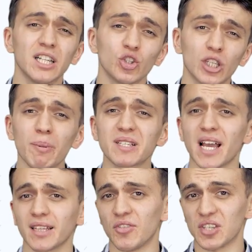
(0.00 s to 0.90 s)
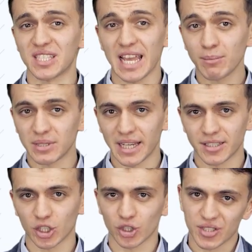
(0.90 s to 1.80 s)
To keep exactly the same
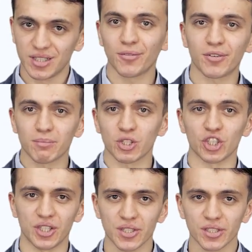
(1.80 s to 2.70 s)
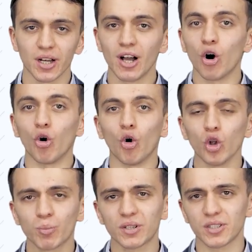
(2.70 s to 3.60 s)
data across different machines,
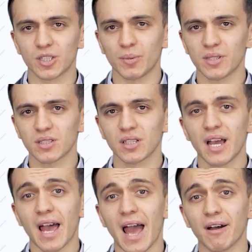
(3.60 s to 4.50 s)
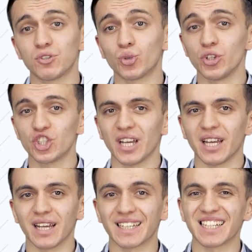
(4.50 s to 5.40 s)
all participants have to reach
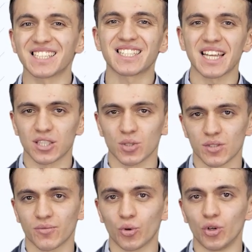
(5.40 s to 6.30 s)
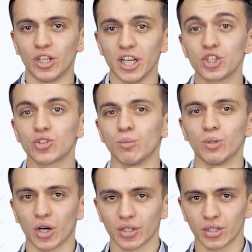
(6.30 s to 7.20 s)
a consensus for each new
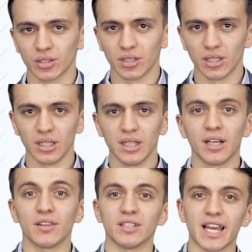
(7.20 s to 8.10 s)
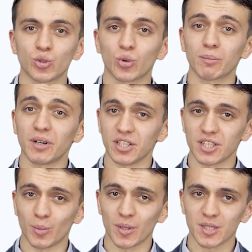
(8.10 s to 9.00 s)
block. The network
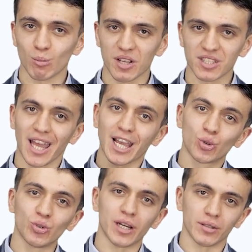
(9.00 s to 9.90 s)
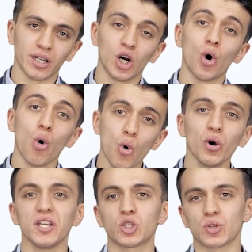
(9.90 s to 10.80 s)
participants must agree on
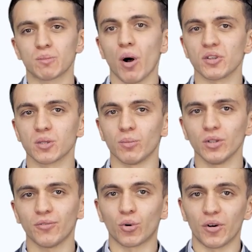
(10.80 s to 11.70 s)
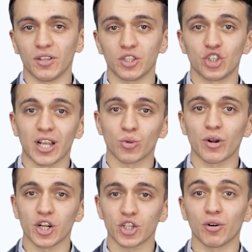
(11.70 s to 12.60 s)
who is responsible for the
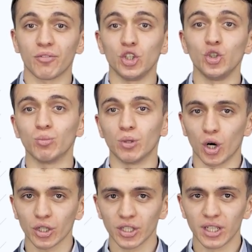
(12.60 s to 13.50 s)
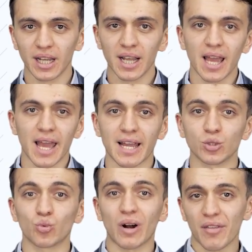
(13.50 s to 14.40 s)
generation of a new block
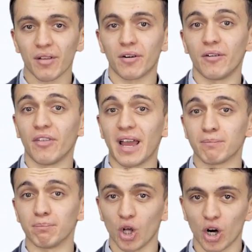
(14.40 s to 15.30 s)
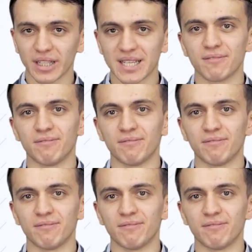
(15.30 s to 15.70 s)
and whether that block is